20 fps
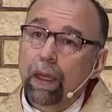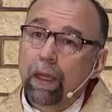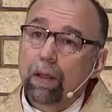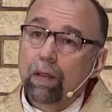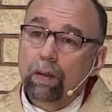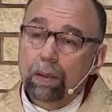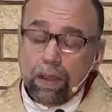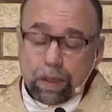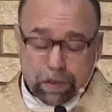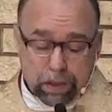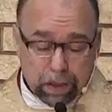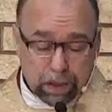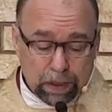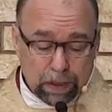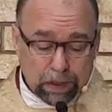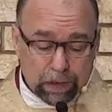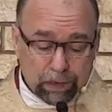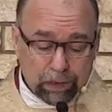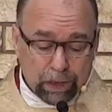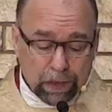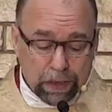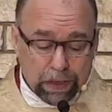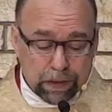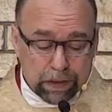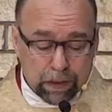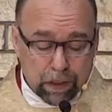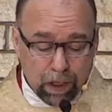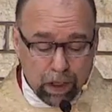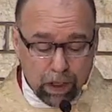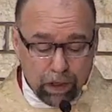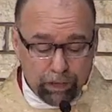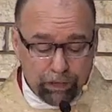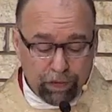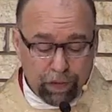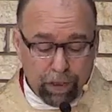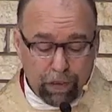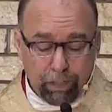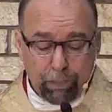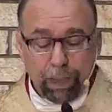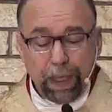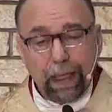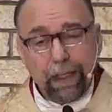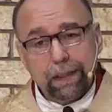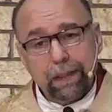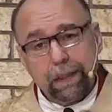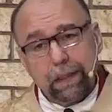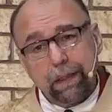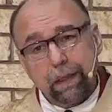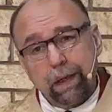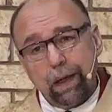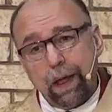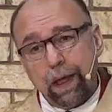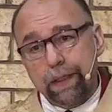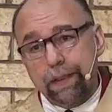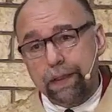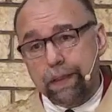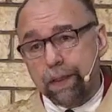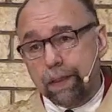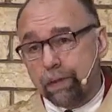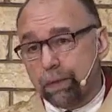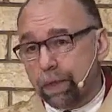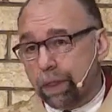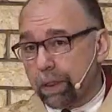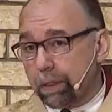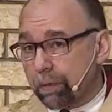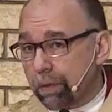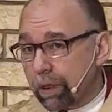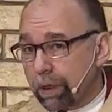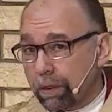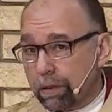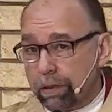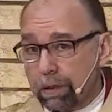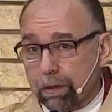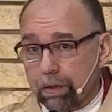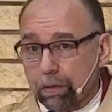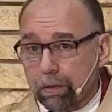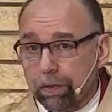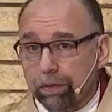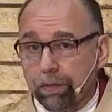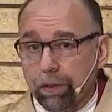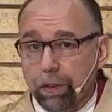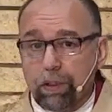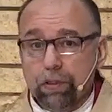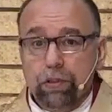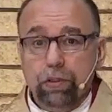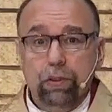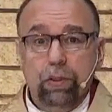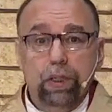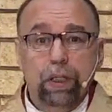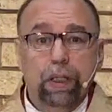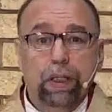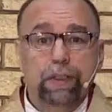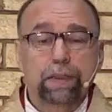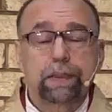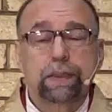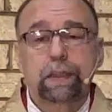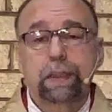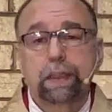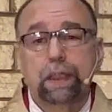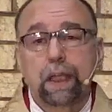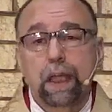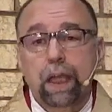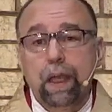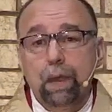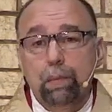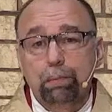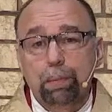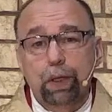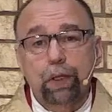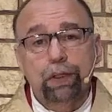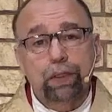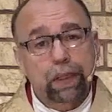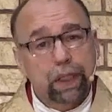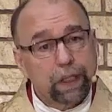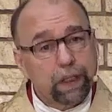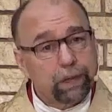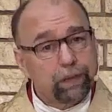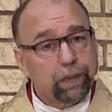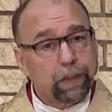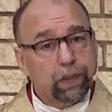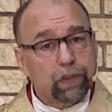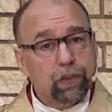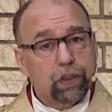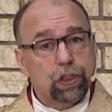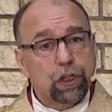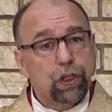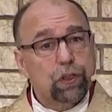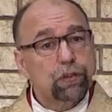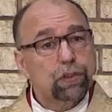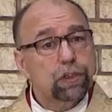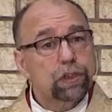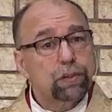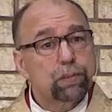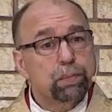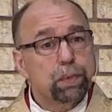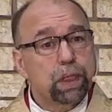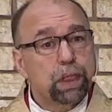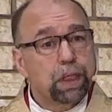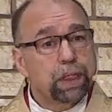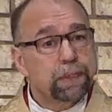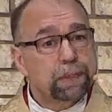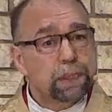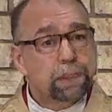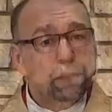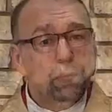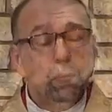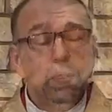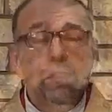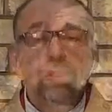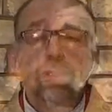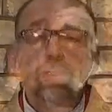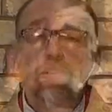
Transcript: Well, this feast of Pentecost, we refer to it as the birthday of the church, because it's when the